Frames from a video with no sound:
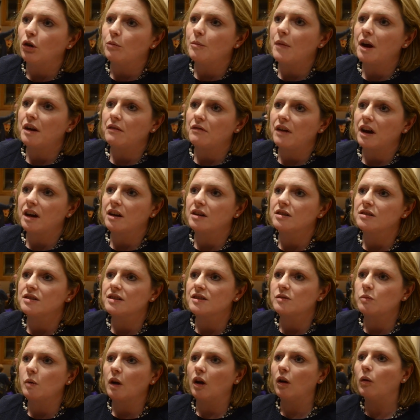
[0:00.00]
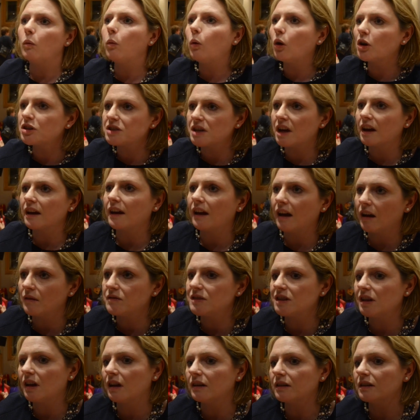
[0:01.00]
on my record as well, what I
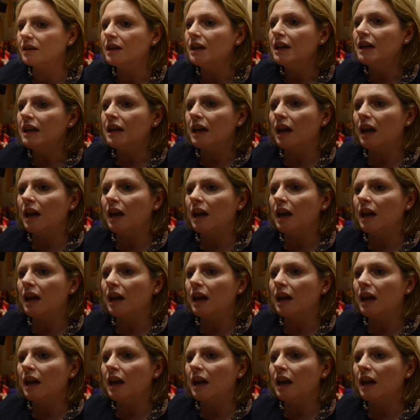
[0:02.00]
have done,